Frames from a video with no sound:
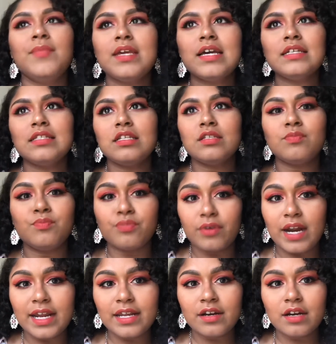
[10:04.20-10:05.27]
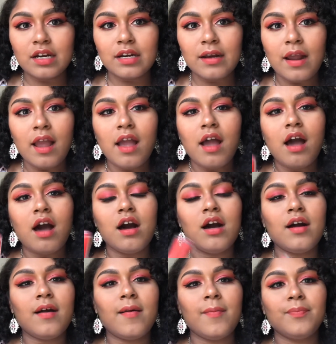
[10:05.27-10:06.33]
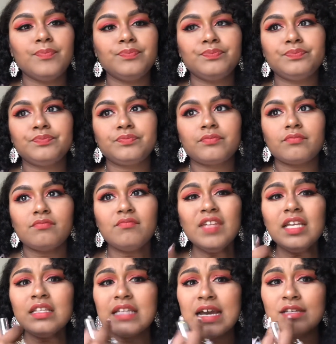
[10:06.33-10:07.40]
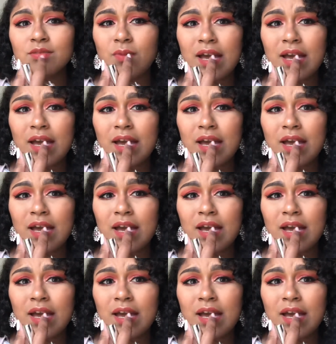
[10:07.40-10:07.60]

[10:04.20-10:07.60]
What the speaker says: Because it's brighter, that's